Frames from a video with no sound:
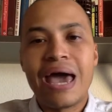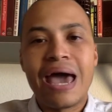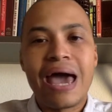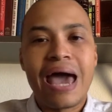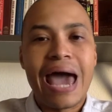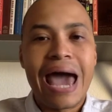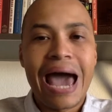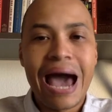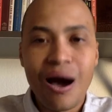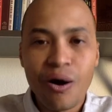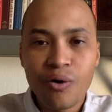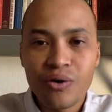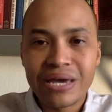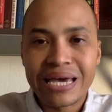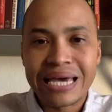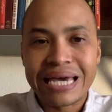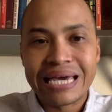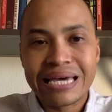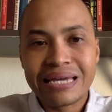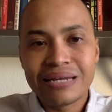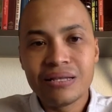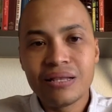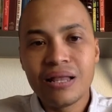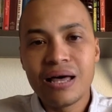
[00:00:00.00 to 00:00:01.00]
how to
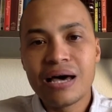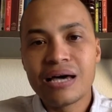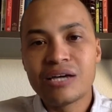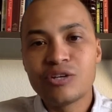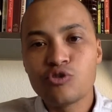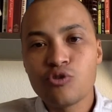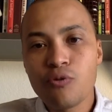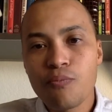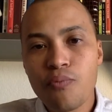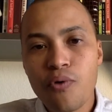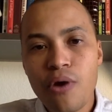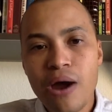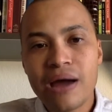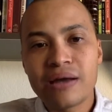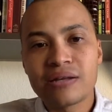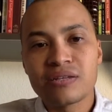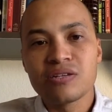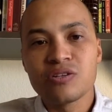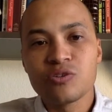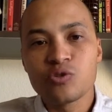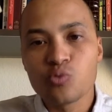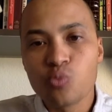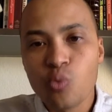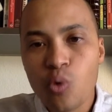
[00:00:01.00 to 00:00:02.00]
analyze your
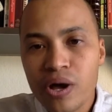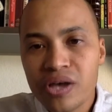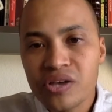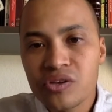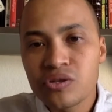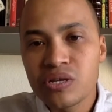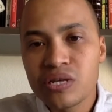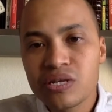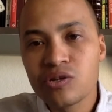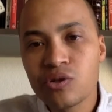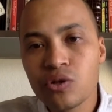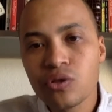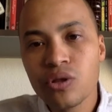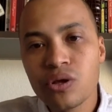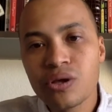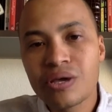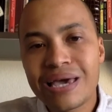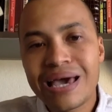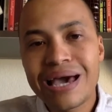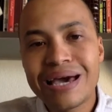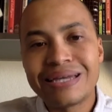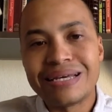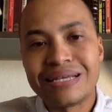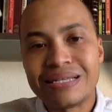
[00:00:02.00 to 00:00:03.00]
practice, what you need to look
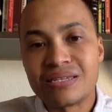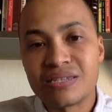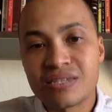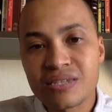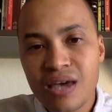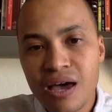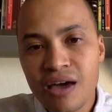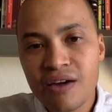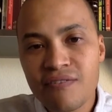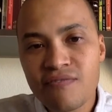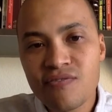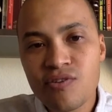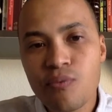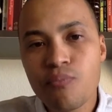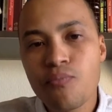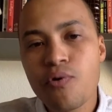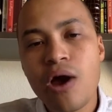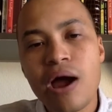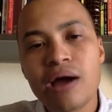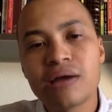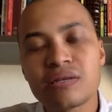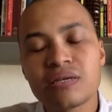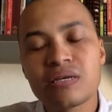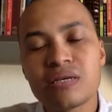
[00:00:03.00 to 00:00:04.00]
at inside of your
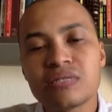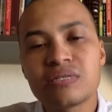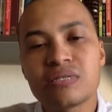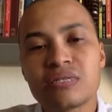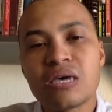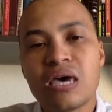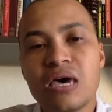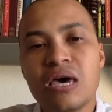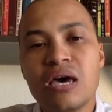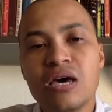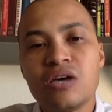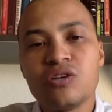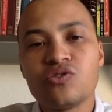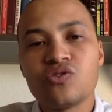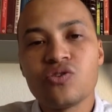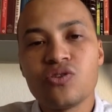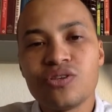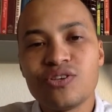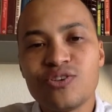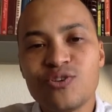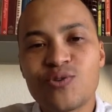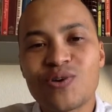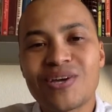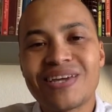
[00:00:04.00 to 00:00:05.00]
practice so
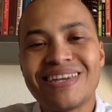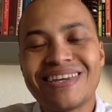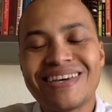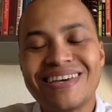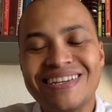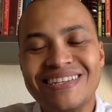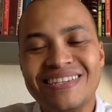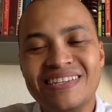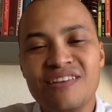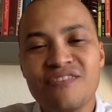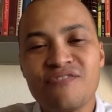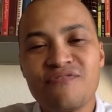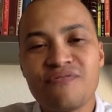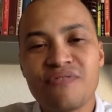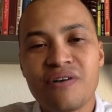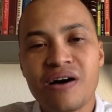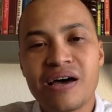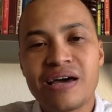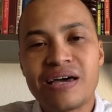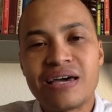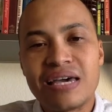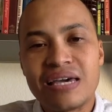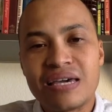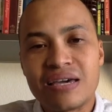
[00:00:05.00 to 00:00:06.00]
that you can
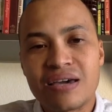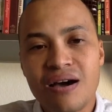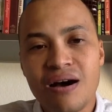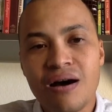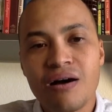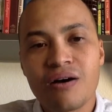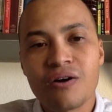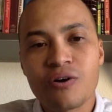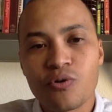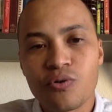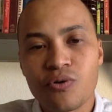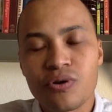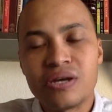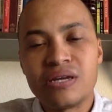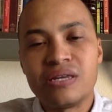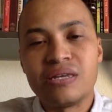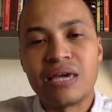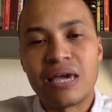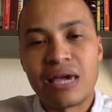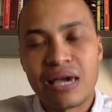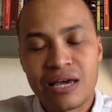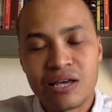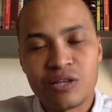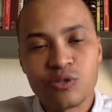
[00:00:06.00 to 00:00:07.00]
identify a concrete
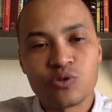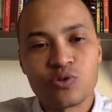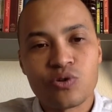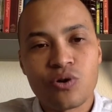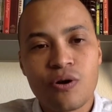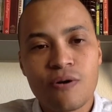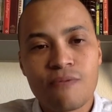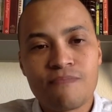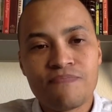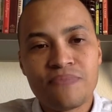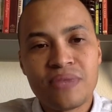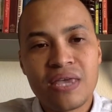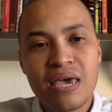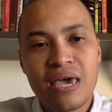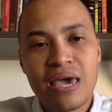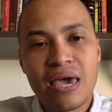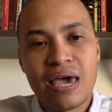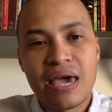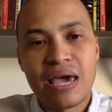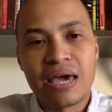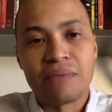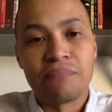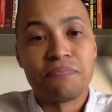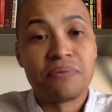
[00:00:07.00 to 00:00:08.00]
answer.
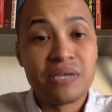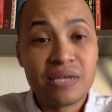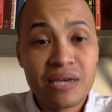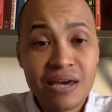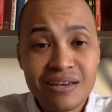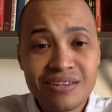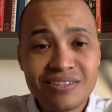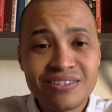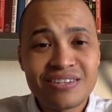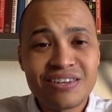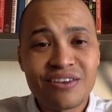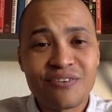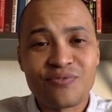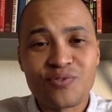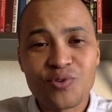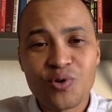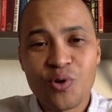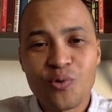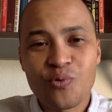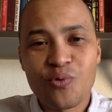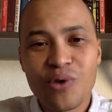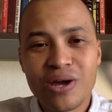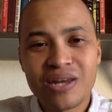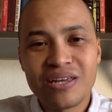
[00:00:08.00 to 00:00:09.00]
And P.S., if you
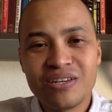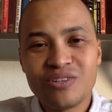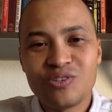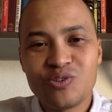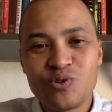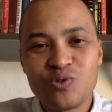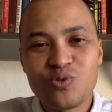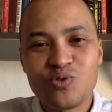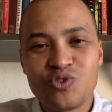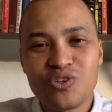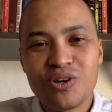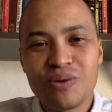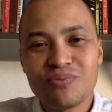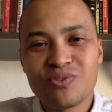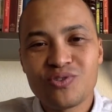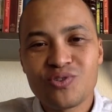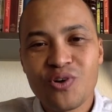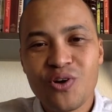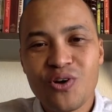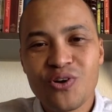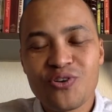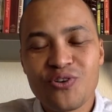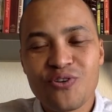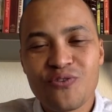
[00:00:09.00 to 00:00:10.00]
are ready to
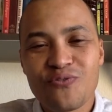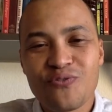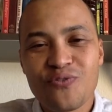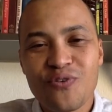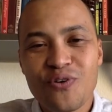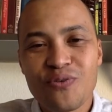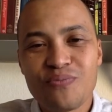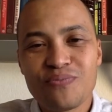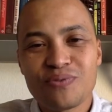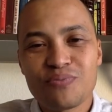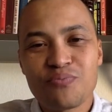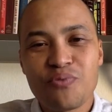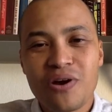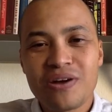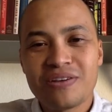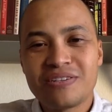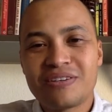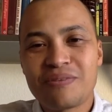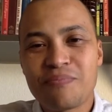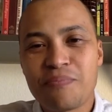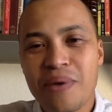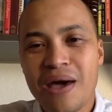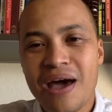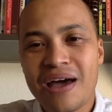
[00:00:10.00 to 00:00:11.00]
jumpstart your firm's
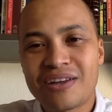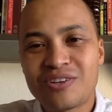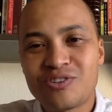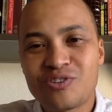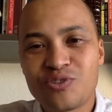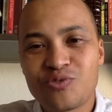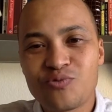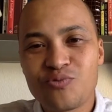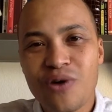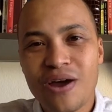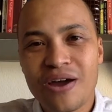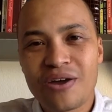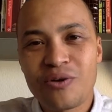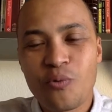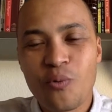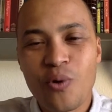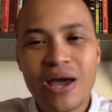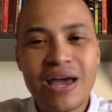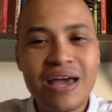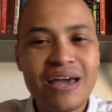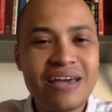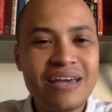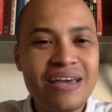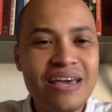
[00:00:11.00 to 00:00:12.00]
pricing packages right
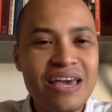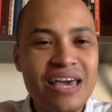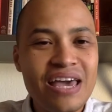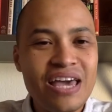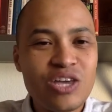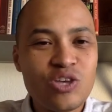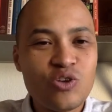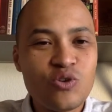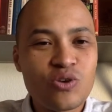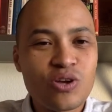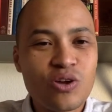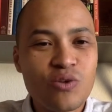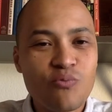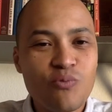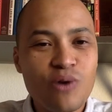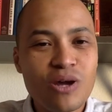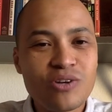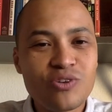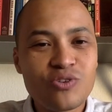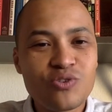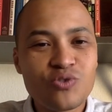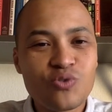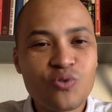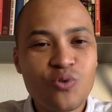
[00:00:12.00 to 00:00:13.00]
away, you can
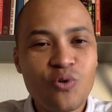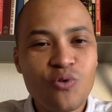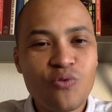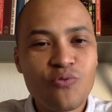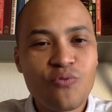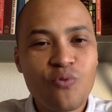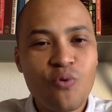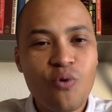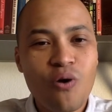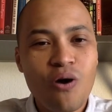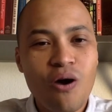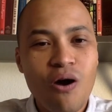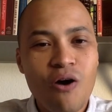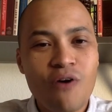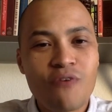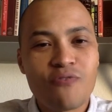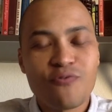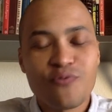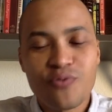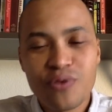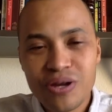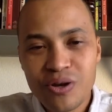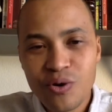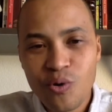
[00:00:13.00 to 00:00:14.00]
register for our
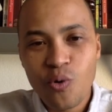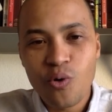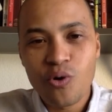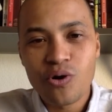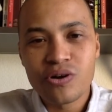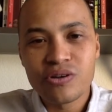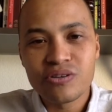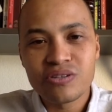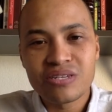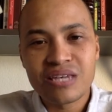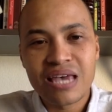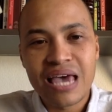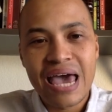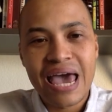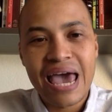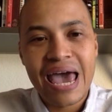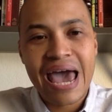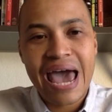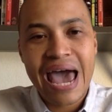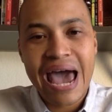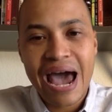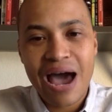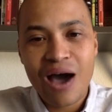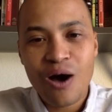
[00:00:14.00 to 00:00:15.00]
free course,
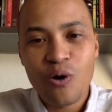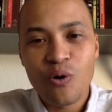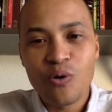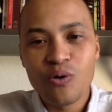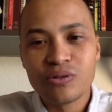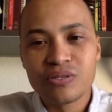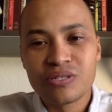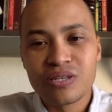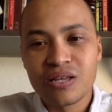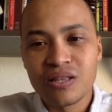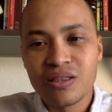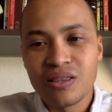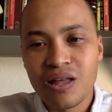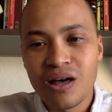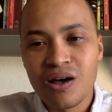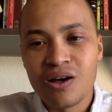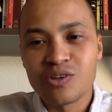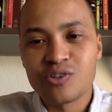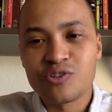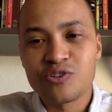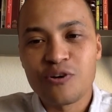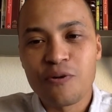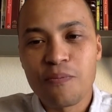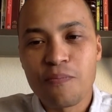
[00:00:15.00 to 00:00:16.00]
How to
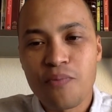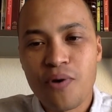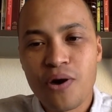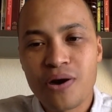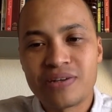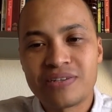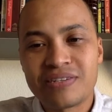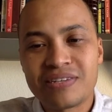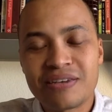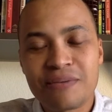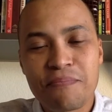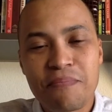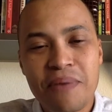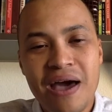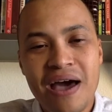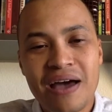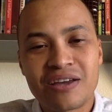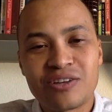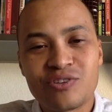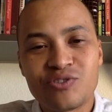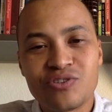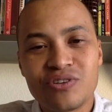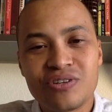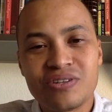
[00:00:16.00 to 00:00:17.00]
Launch Pricing
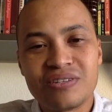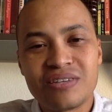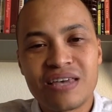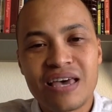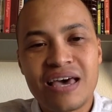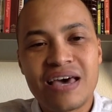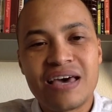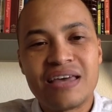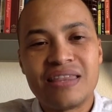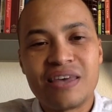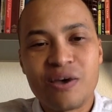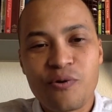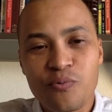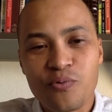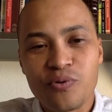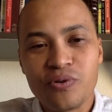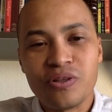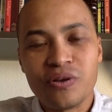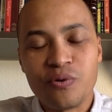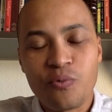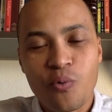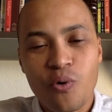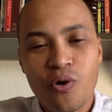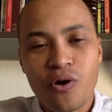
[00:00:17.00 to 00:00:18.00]
Packages That
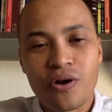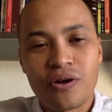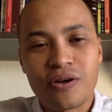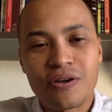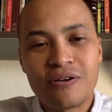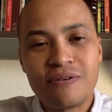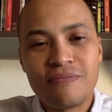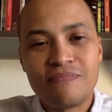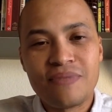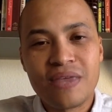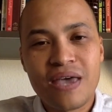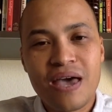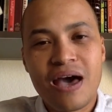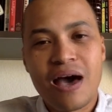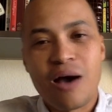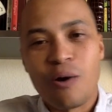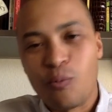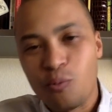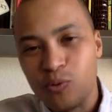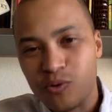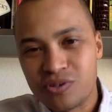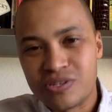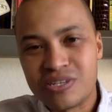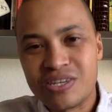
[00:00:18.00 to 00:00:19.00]
Really Work.
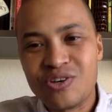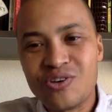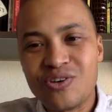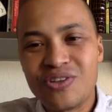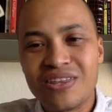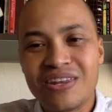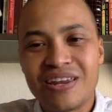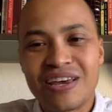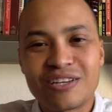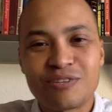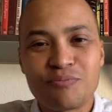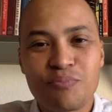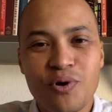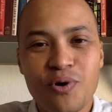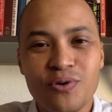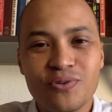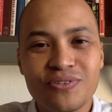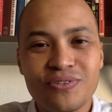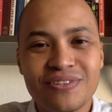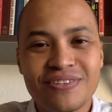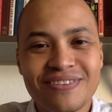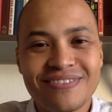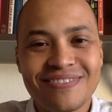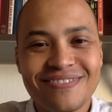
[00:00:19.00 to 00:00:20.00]
We'll see you in the next
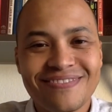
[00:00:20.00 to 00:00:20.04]
post.